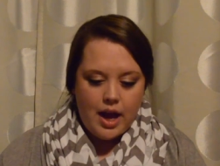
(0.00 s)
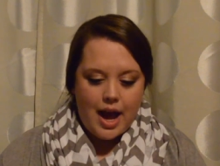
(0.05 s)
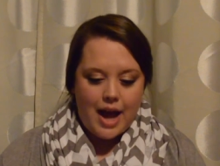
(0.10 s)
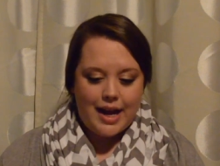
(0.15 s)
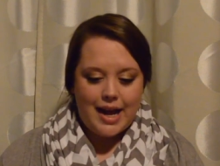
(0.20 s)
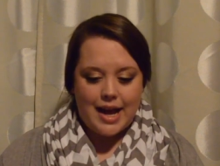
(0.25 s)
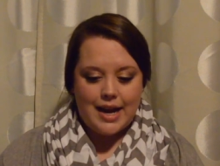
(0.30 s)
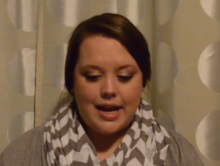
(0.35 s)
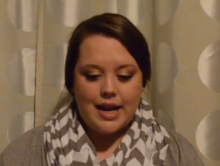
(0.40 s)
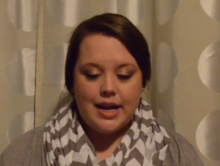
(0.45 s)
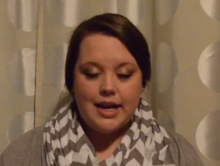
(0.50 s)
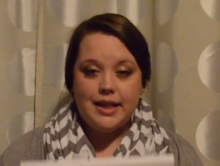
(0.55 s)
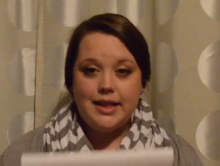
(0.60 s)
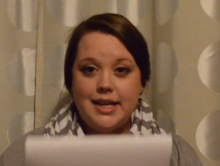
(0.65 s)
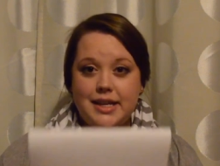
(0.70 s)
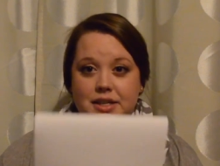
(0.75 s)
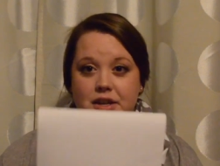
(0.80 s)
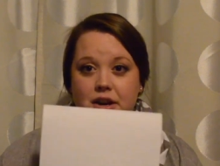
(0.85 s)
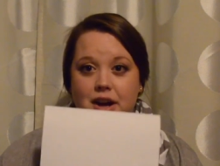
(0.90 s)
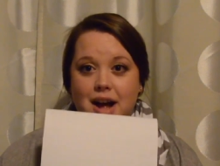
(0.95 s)
Again,
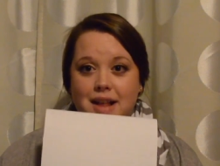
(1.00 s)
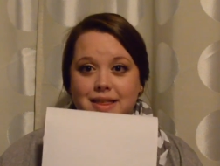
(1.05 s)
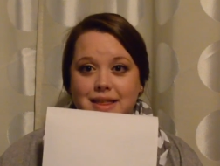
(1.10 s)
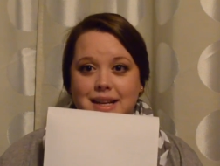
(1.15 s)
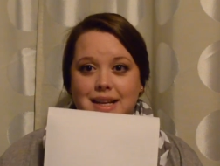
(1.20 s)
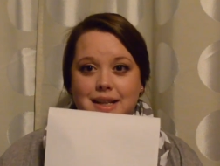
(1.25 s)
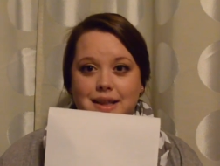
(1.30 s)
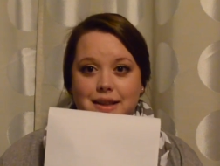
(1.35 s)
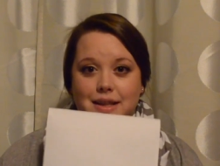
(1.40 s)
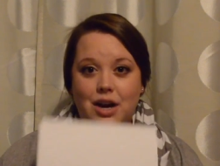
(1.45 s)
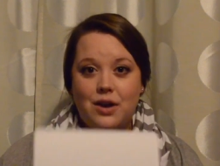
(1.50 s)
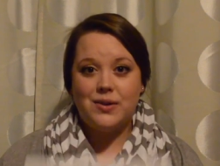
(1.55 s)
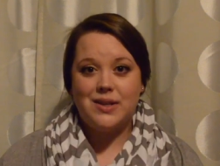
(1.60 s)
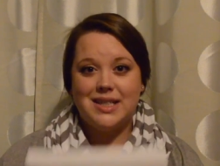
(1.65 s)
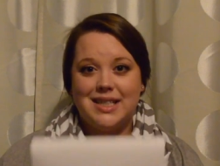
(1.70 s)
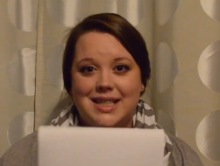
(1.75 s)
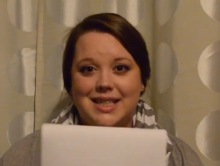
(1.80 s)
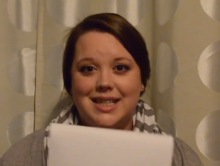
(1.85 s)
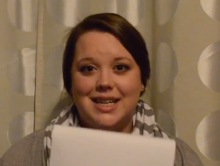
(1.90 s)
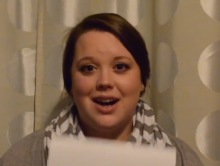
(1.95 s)
these are not the
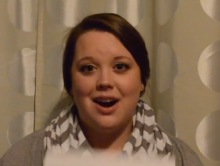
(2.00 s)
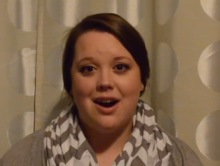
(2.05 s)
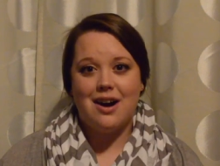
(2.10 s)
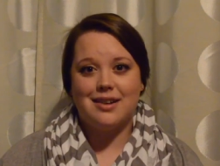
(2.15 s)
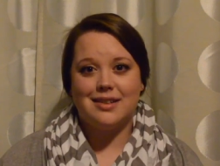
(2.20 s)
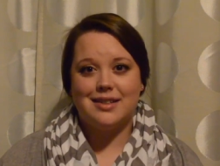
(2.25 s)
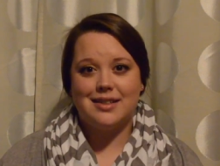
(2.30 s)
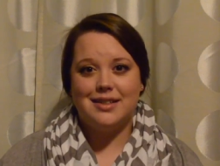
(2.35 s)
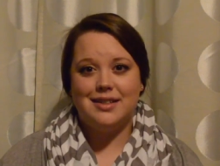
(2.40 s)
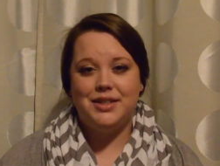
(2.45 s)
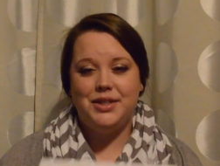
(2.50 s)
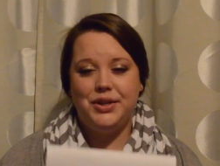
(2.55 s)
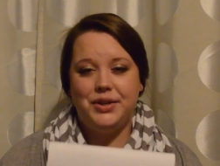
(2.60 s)
lowest costs.